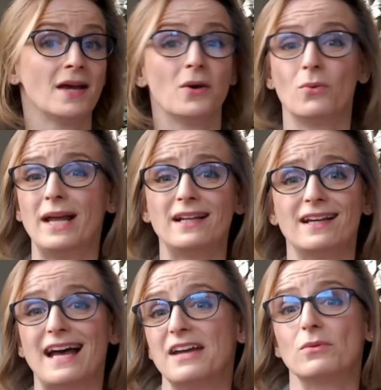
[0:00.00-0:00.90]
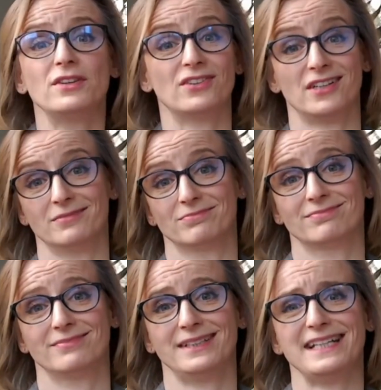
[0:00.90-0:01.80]
Well, I wonder,
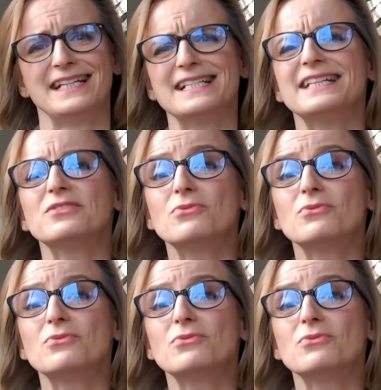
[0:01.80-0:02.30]
is it